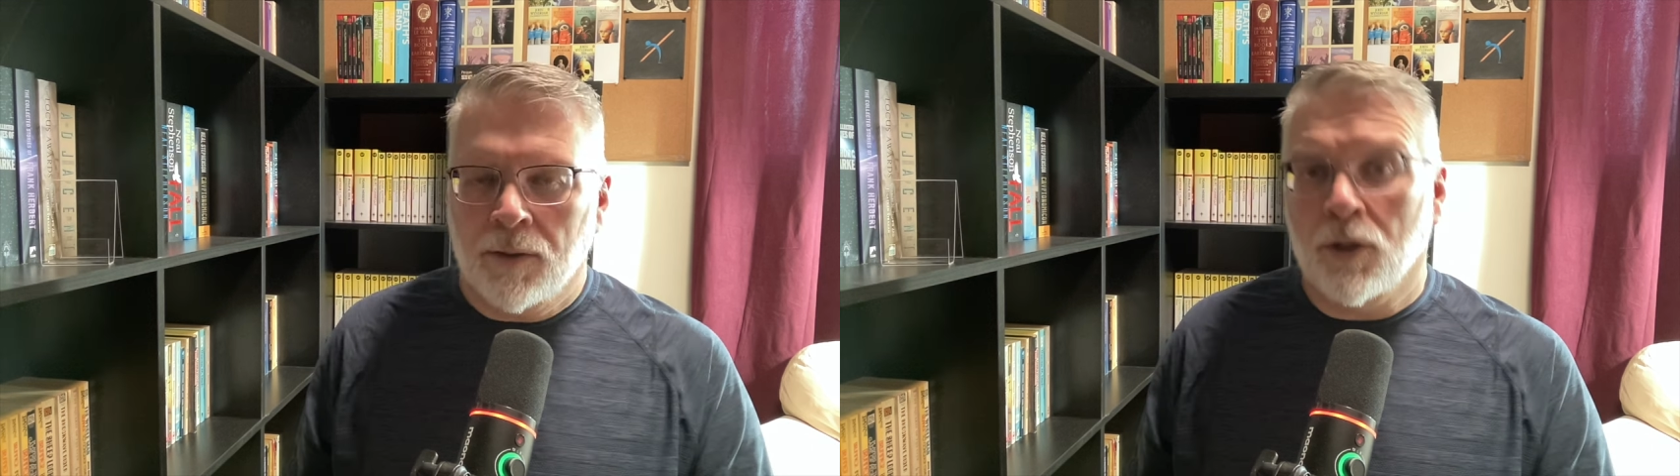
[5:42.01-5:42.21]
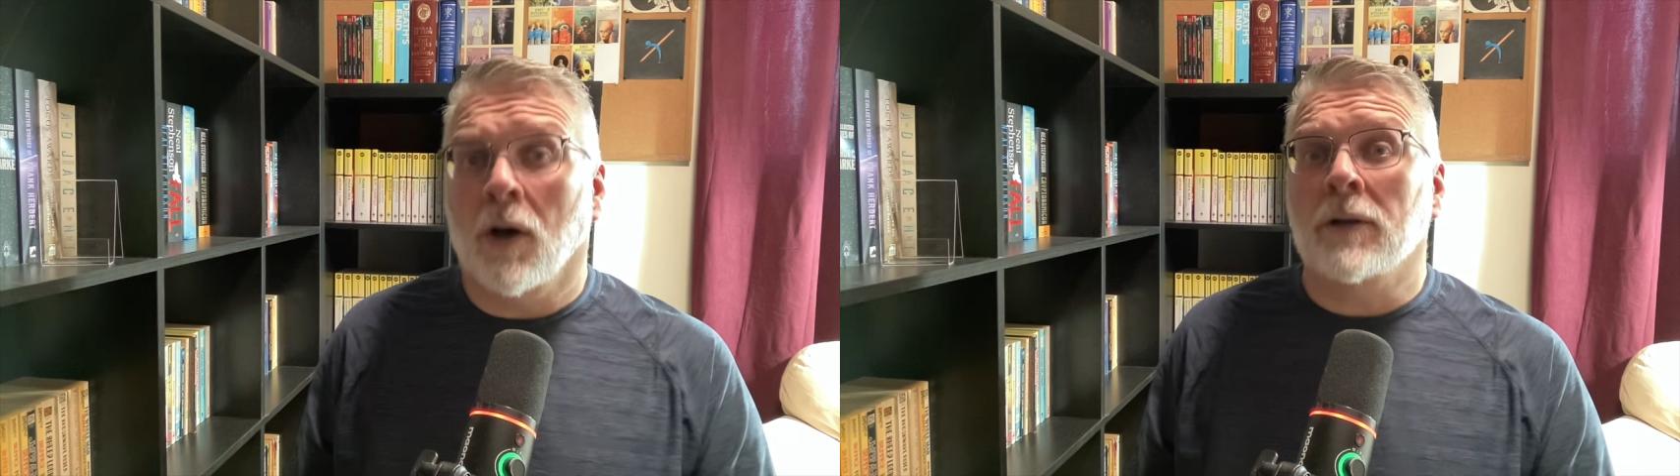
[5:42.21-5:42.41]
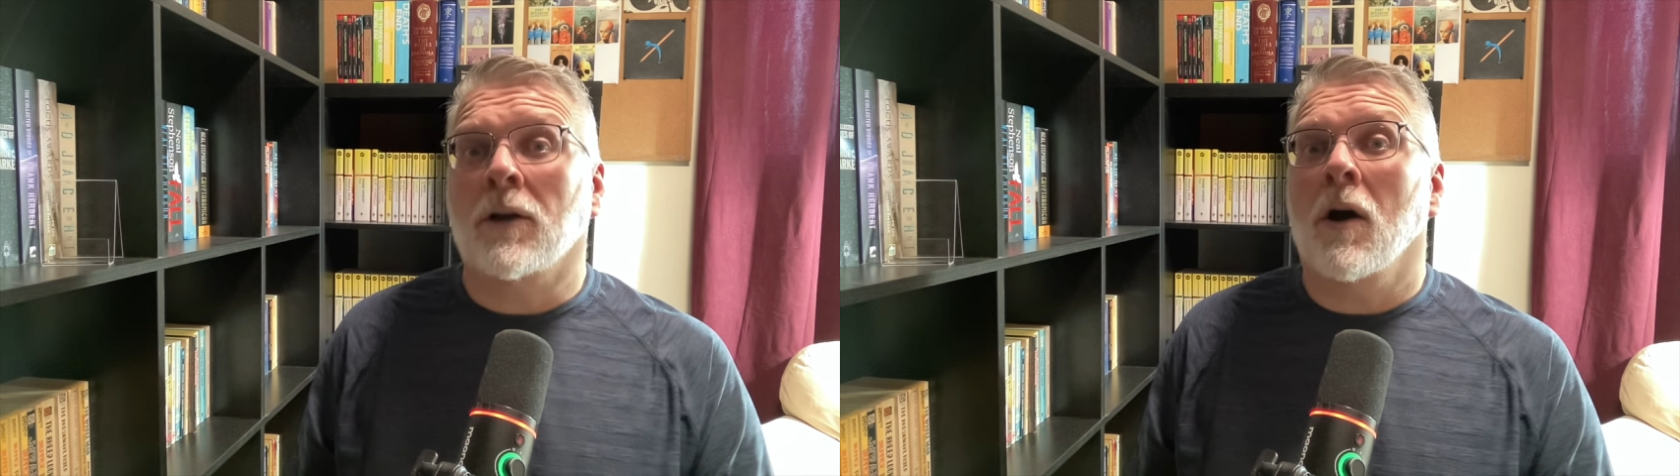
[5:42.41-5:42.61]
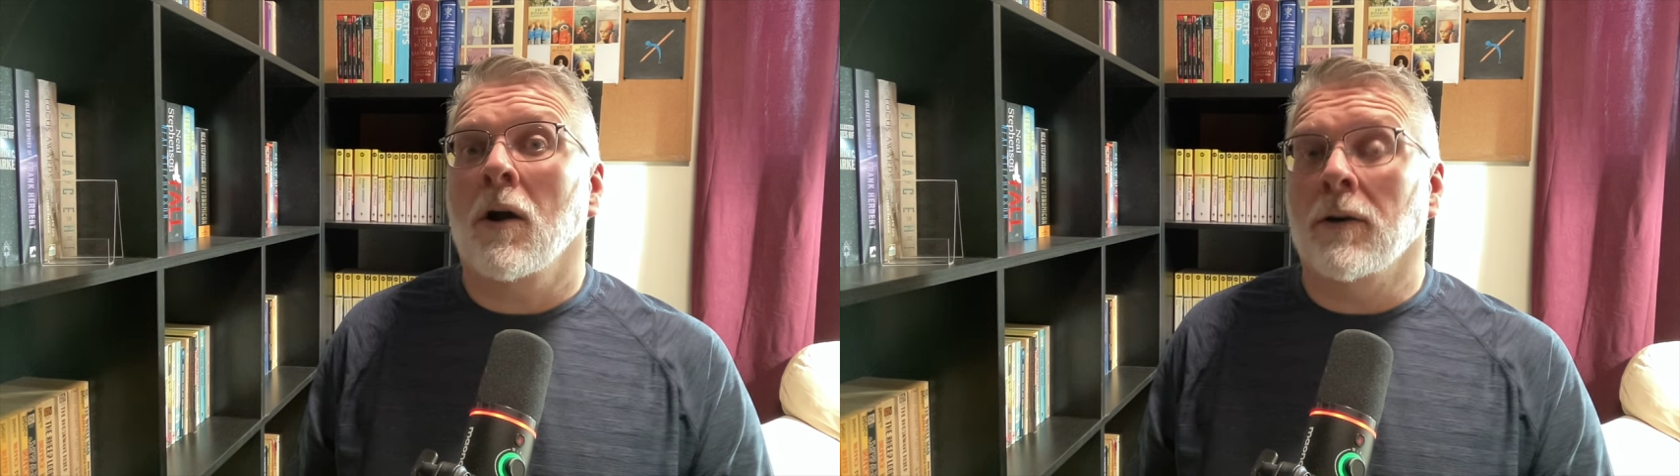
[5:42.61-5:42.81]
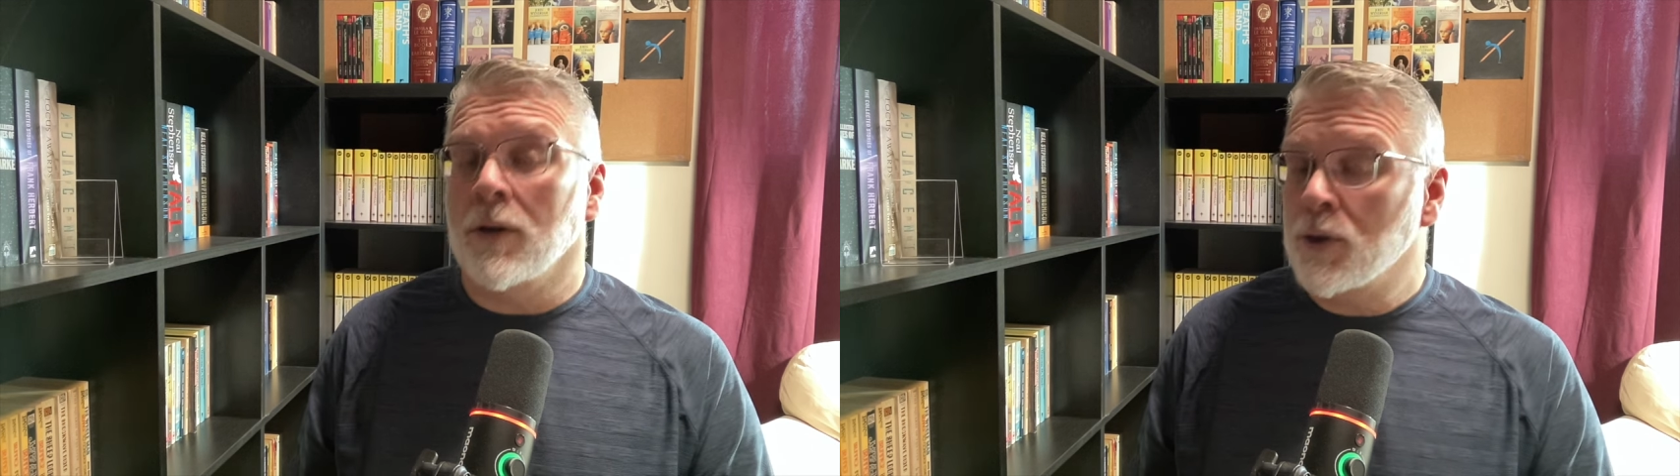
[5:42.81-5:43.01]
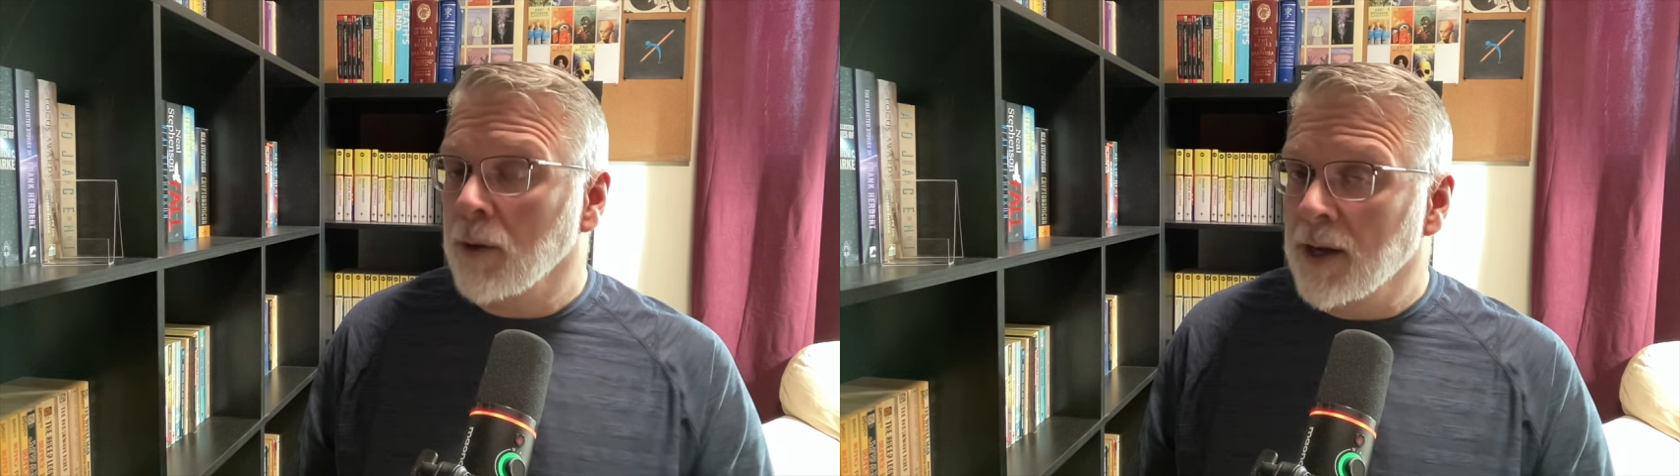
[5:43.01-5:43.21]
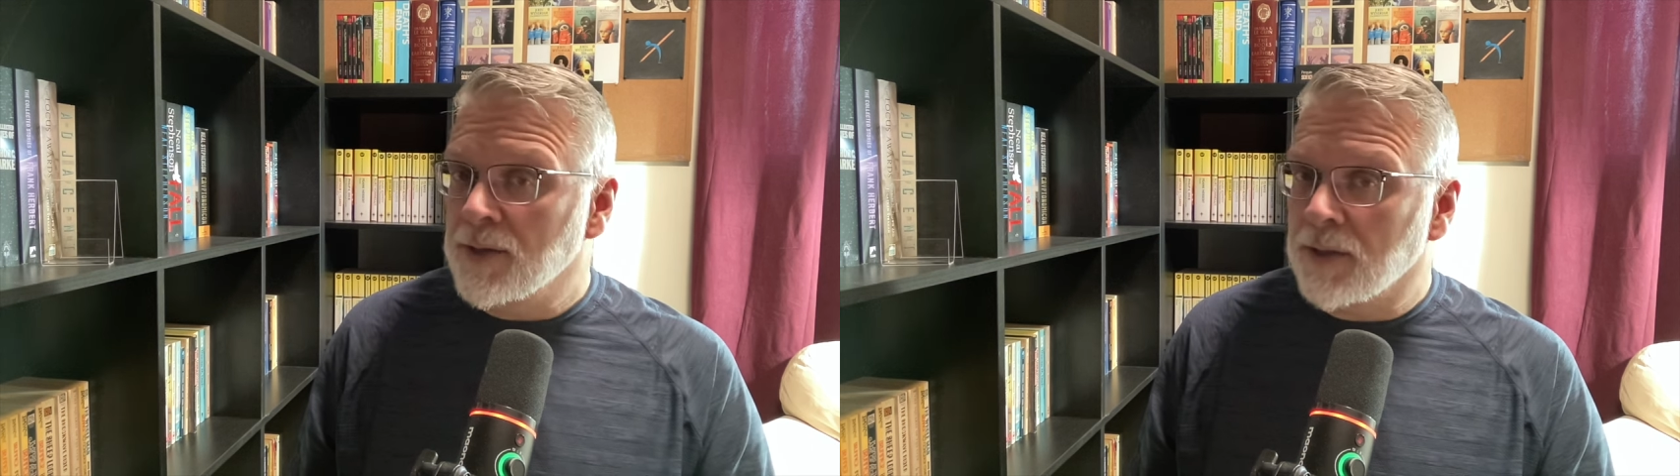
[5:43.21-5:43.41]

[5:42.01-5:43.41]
John Carter tries